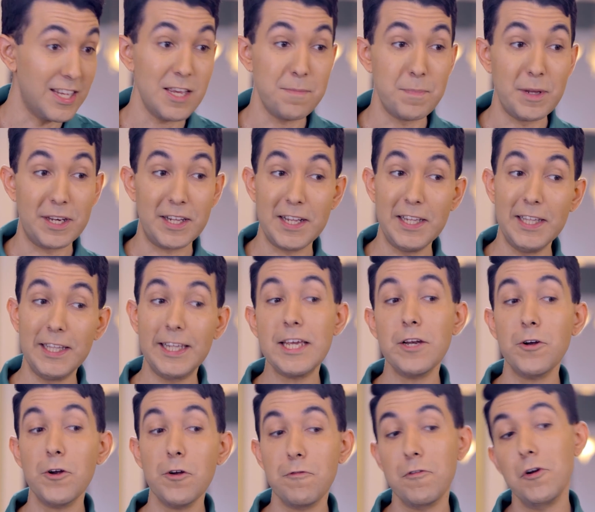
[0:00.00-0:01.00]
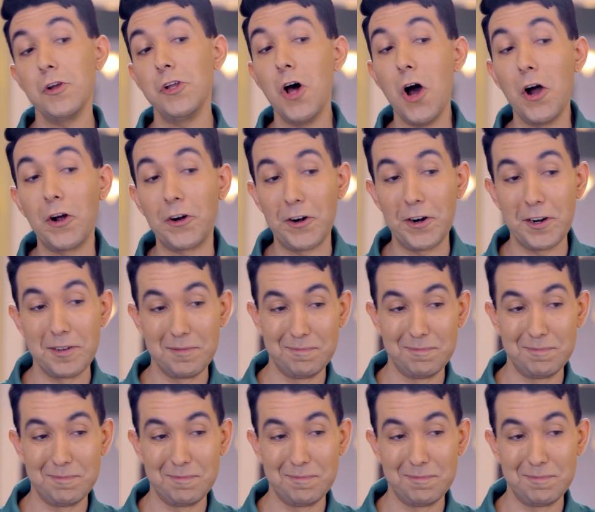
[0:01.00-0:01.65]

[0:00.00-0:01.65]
to keep it cleaner for longer.